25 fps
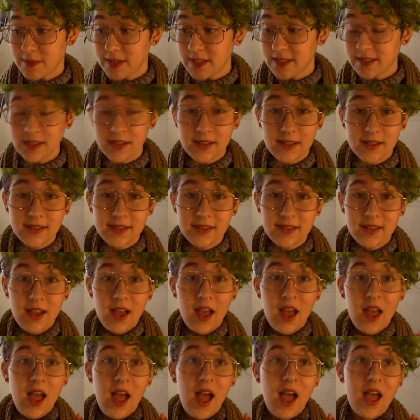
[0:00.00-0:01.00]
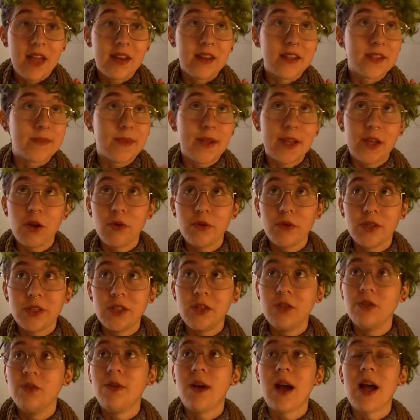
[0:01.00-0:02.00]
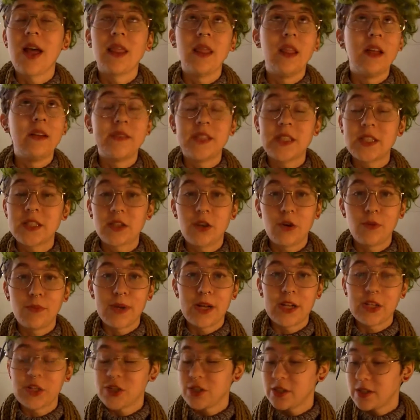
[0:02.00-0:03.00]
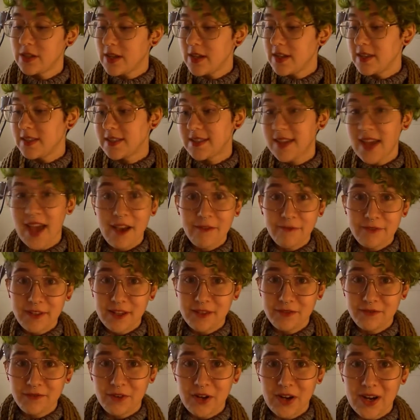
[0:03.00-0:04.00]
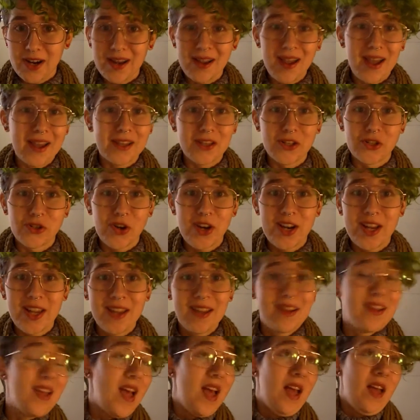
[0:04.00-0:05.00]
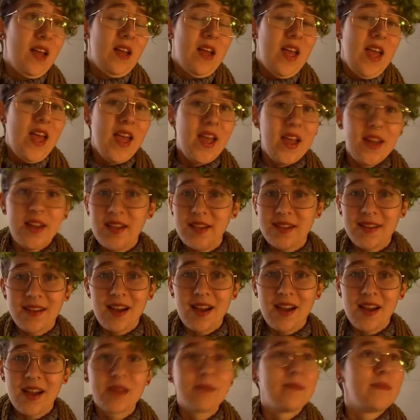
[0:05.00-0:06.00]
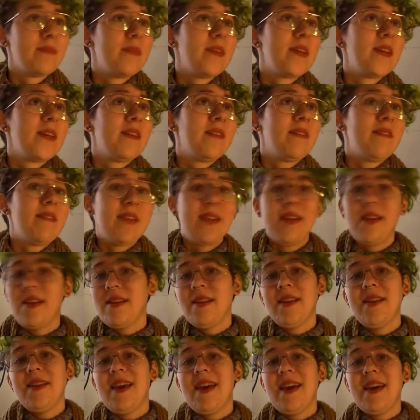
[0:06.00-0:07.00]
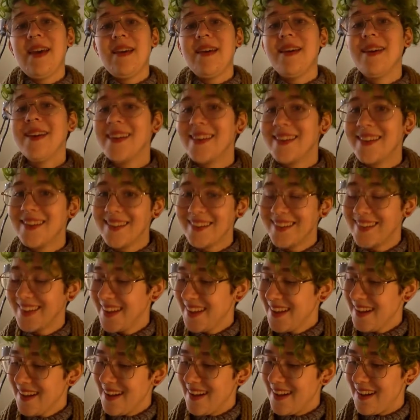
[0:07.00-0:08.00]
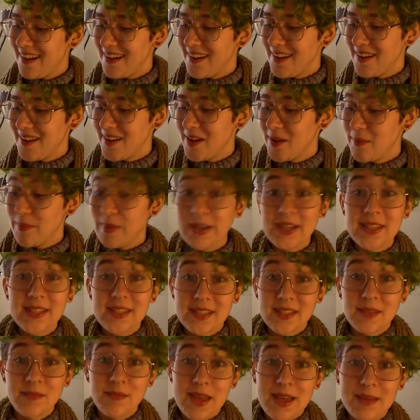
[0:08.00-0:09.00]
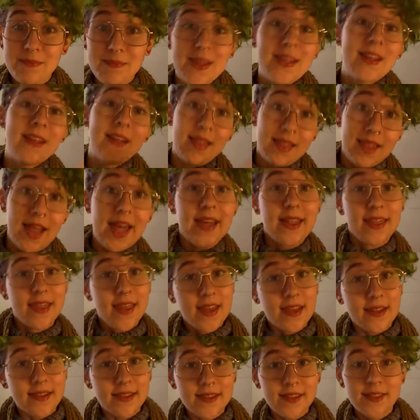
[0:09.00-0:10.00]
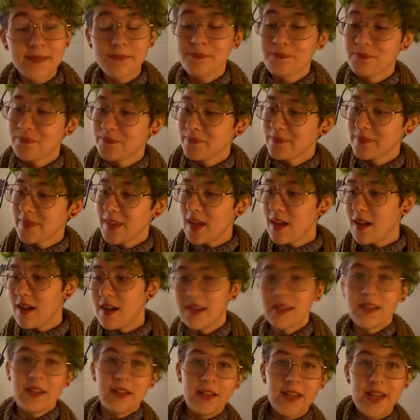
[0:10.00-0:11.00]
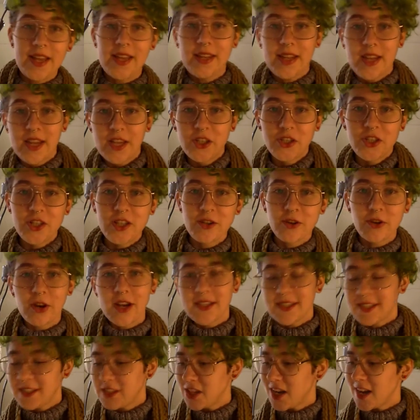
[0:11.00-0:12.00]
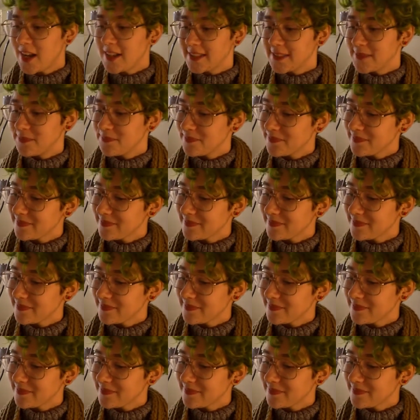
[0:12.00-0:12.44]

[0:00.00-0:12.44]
business. It is my go-to. I love it so much. It's caffeine-free. I can drink it anytime, any day. And it doesn't make me like this, little ADHD crazy child.